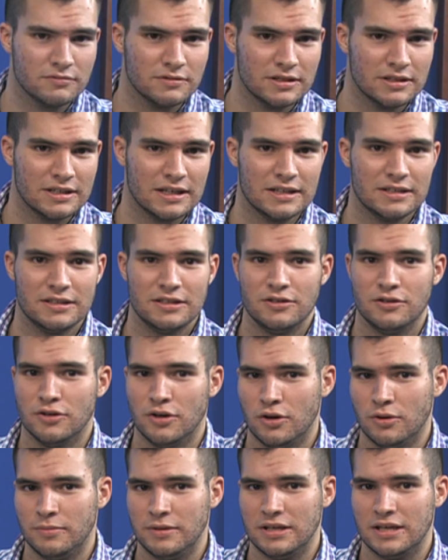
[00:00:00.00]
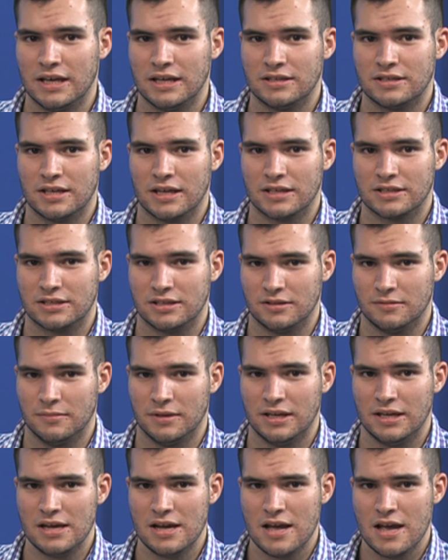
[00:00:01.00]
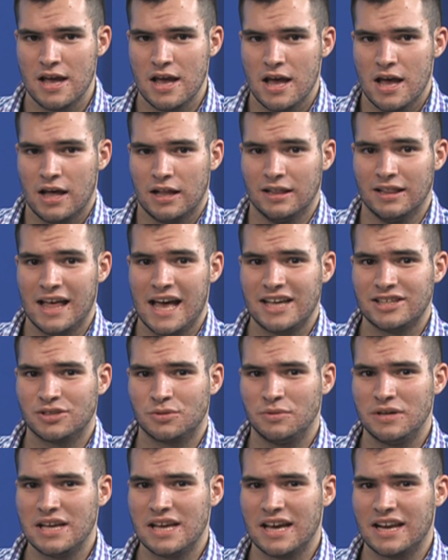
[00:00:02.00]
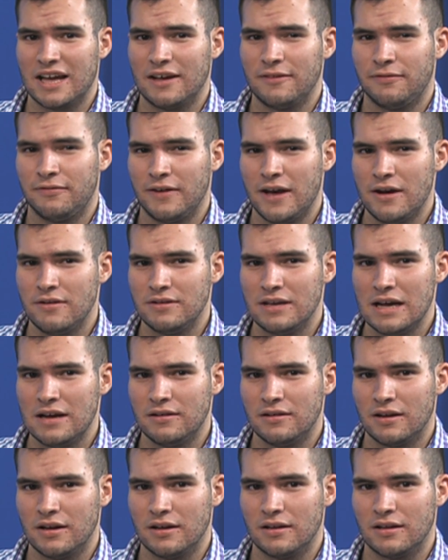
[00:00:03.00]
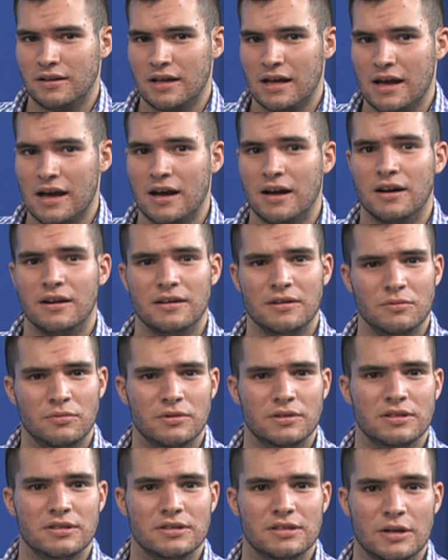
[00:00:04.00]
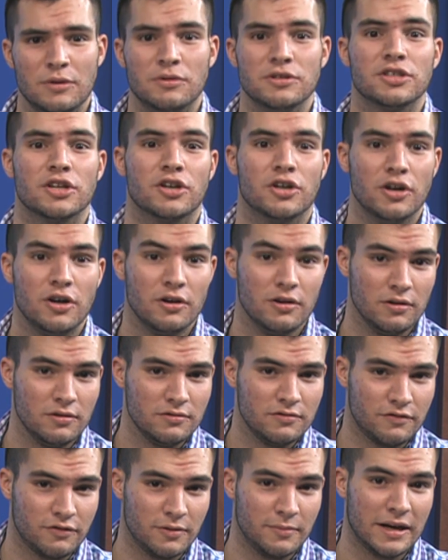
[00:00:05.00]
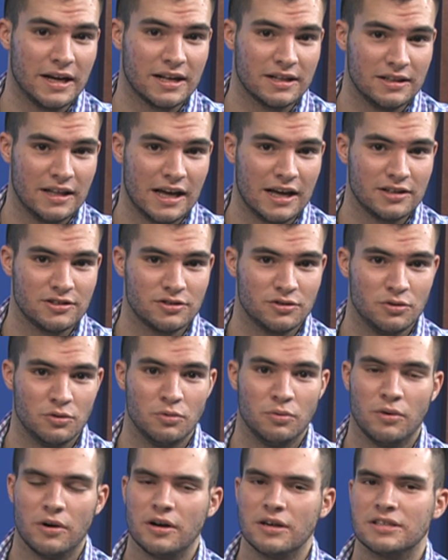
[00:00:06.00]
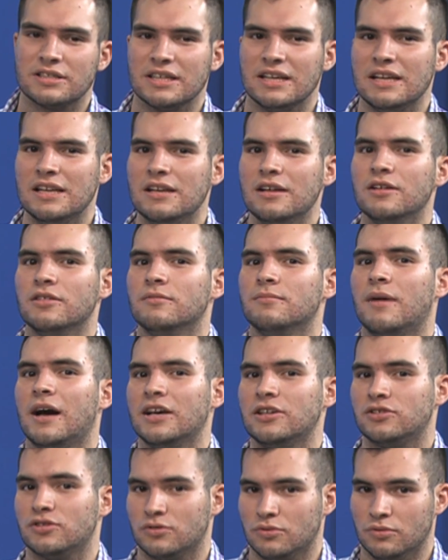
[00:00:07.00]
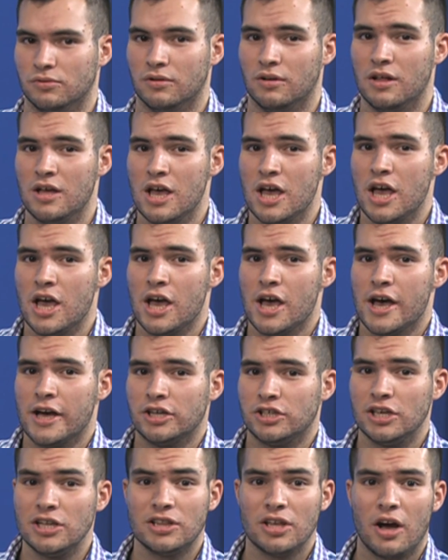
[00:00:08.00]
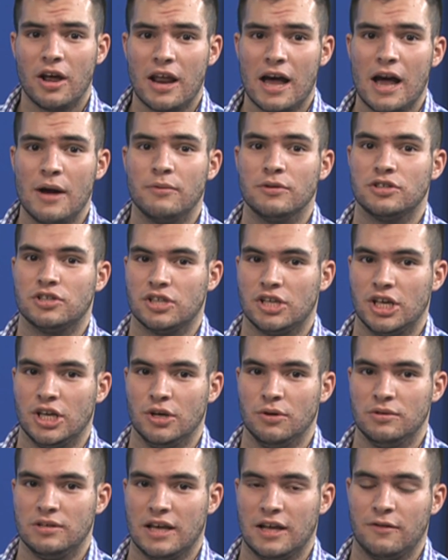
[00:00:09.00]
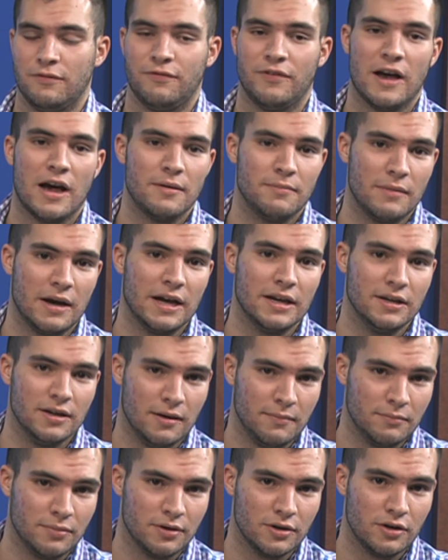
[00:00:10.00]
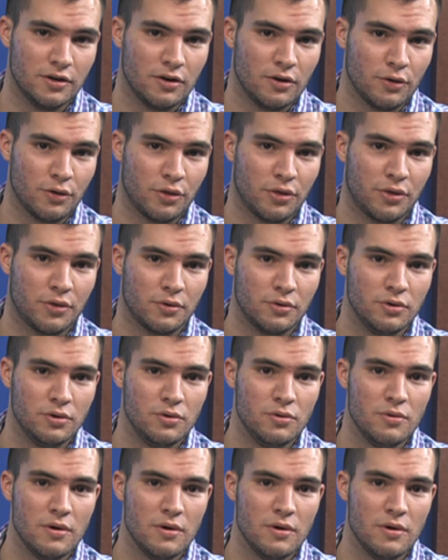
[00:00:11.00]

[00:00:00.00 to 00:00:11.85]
I didn't know began texting me last week, and I found out it was a girl from my class who works in my school. She thought I was cute and found my number through